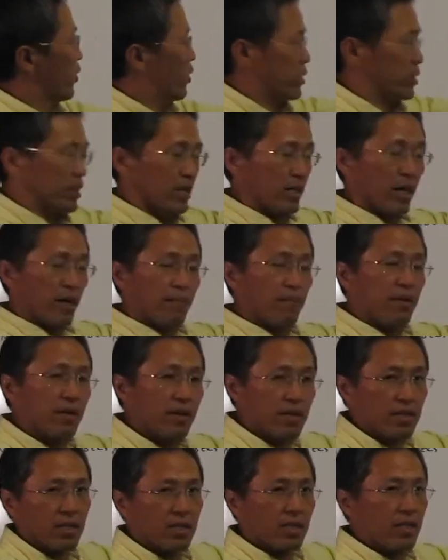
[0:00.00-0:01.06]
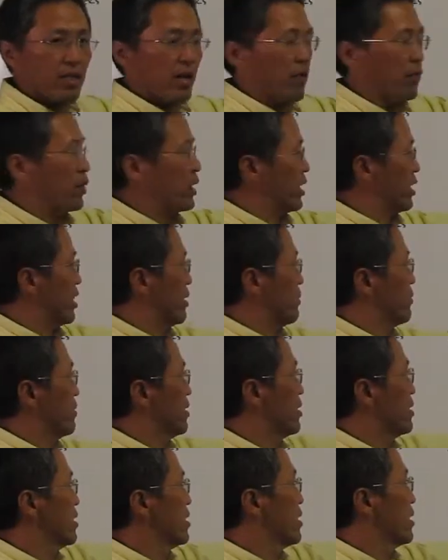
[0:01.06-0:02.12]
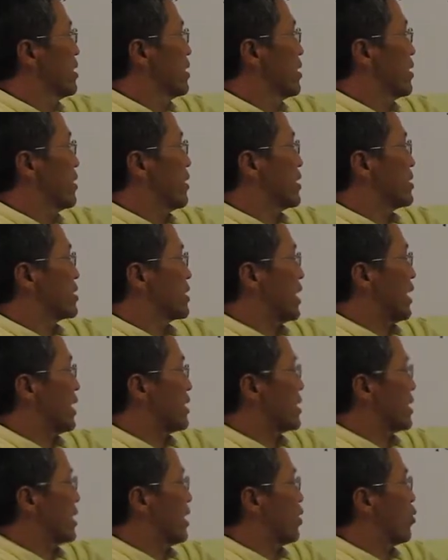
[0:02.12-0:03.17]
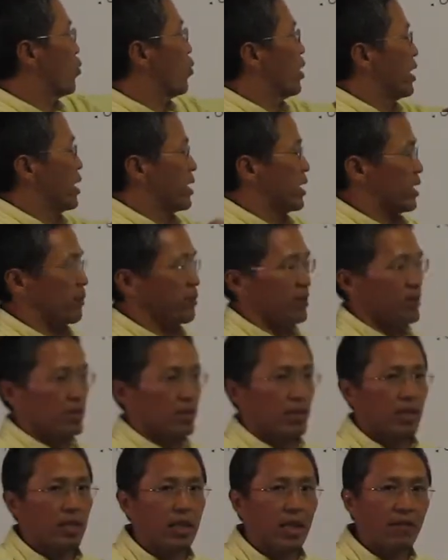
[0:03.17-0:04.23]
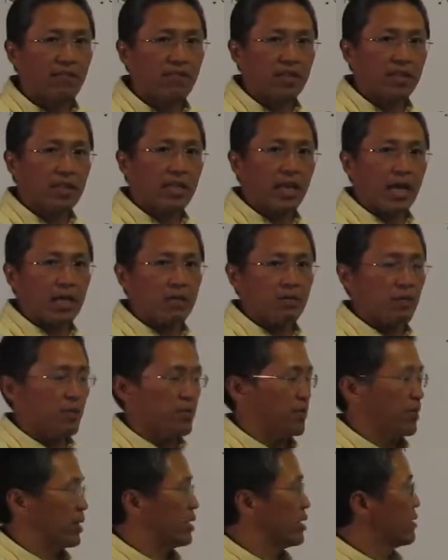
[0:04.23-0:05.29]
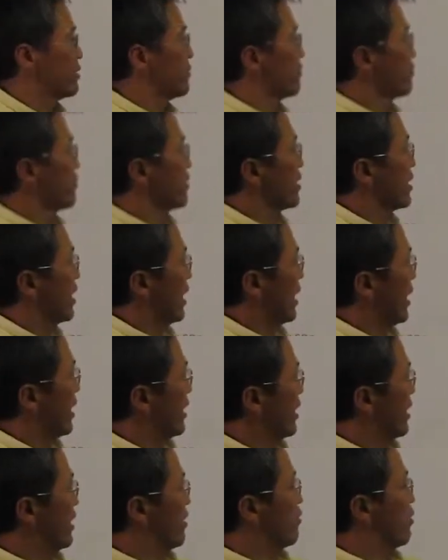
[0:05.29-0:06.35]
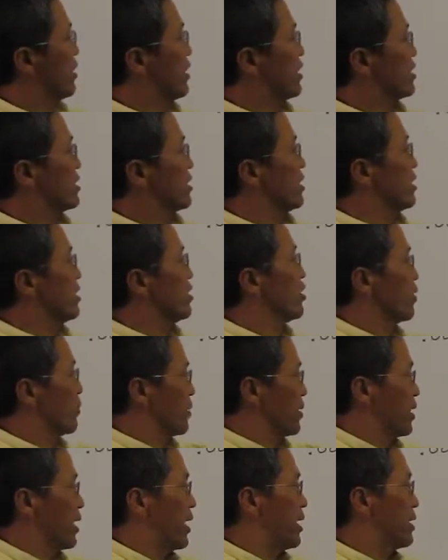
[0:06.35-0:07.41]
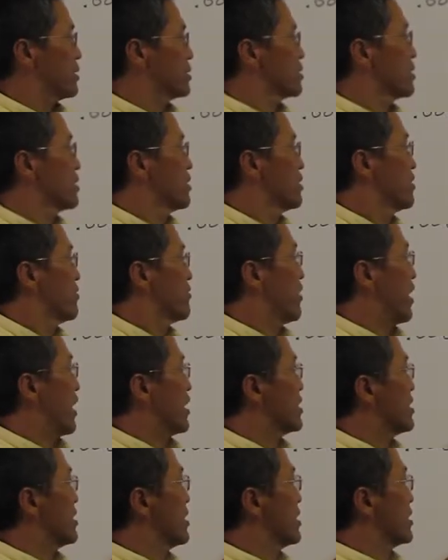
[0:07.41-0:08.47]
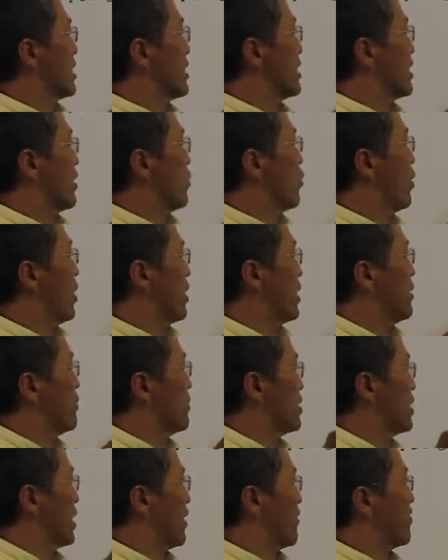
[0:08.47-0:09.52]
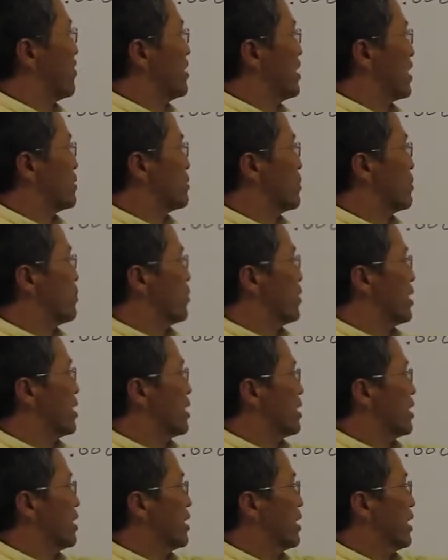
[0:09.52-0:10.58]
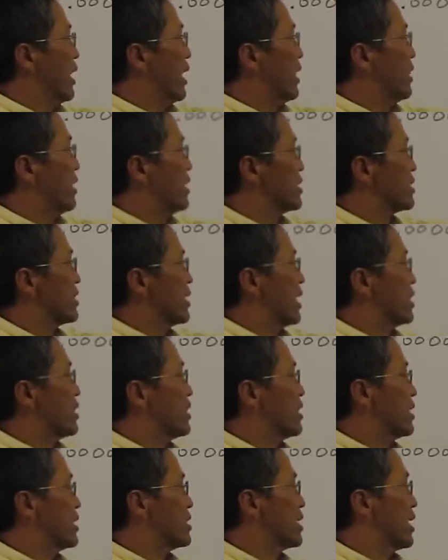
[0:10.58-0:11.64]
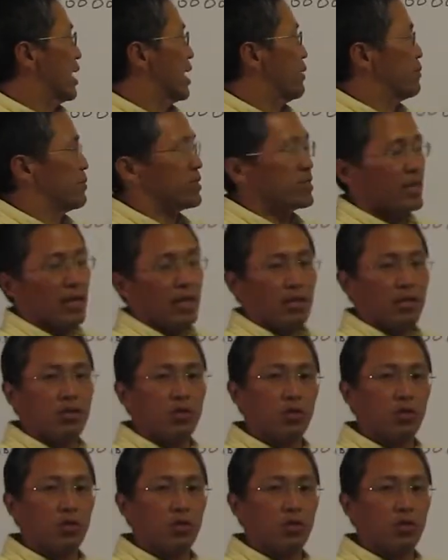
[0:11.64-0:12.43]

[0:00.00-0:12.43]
well, it's a number, it's a, a real number that's got uh, one number to the left of the decimal point. And then when it's in normalized fashion, it's got that one number to the left of the decimal point, and then it's got the times 10